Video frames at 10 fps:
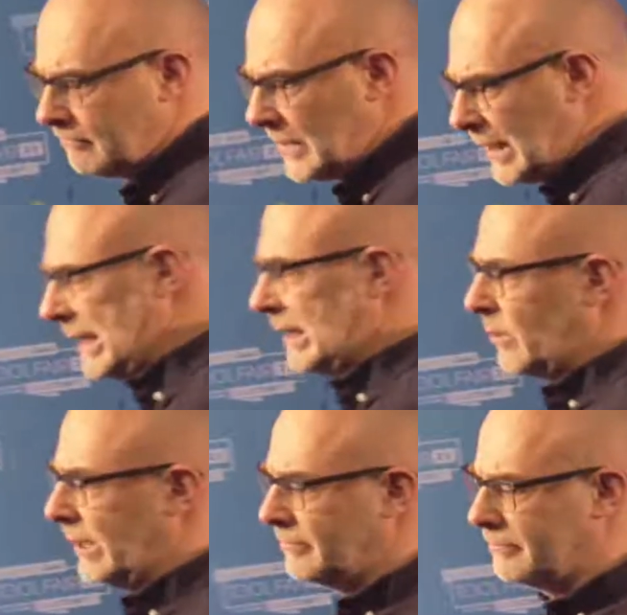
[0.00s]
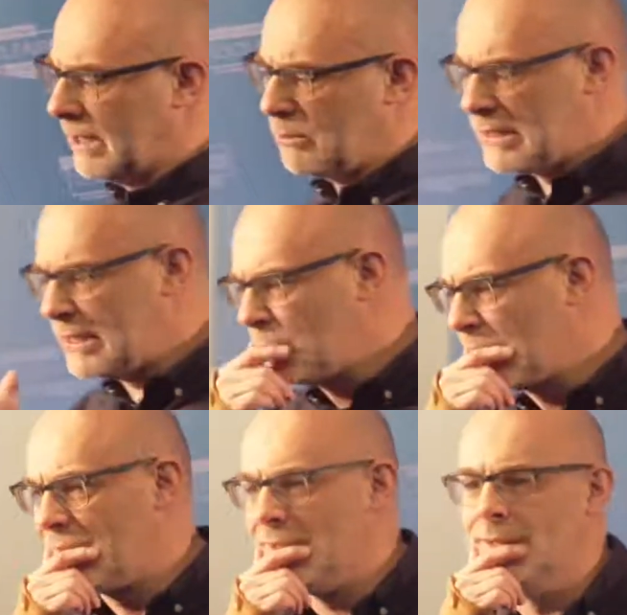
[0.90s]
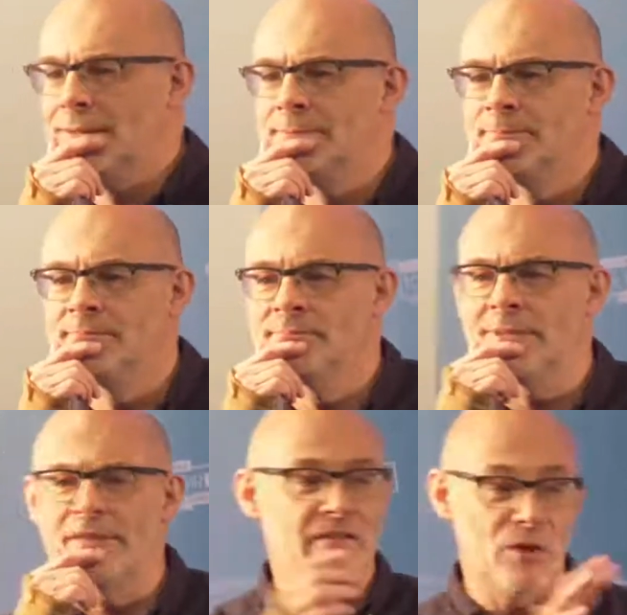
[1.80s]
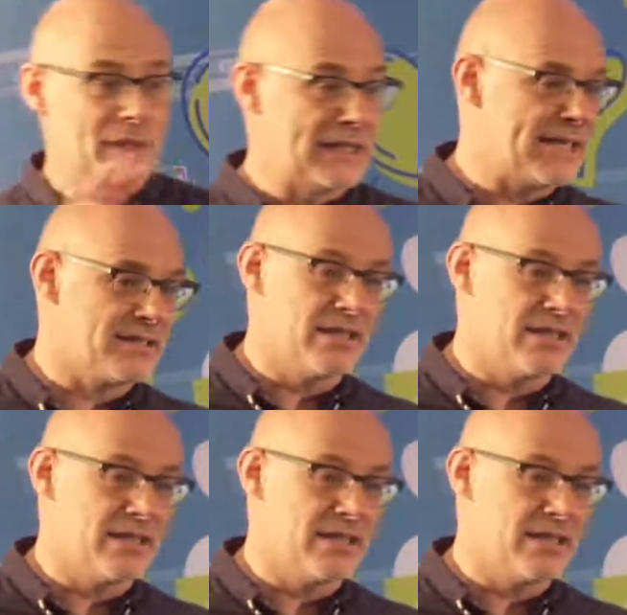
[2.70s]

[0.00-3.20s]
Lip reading: in a little while. I will tell you what they are. I give them a nice